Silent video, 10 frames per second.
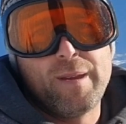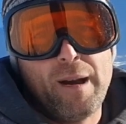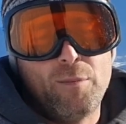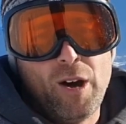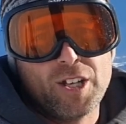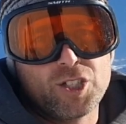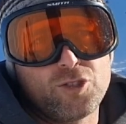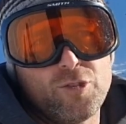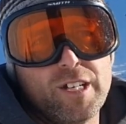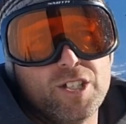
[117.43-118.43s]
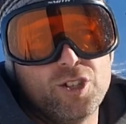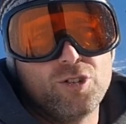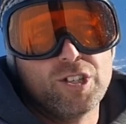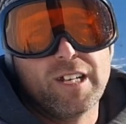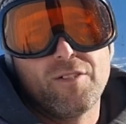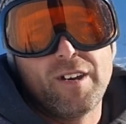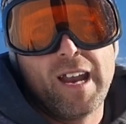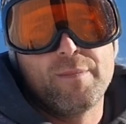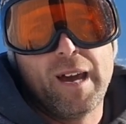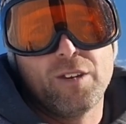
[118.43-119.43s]
about minus three is usually around
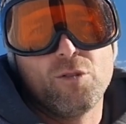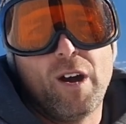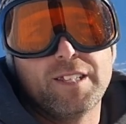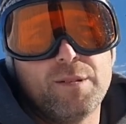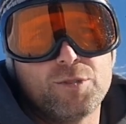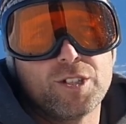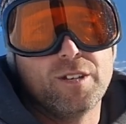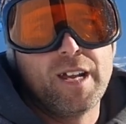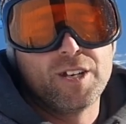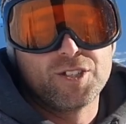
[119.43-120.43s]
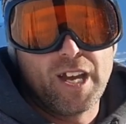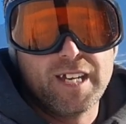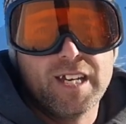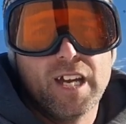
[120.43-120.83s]
about the right temperature, and that is a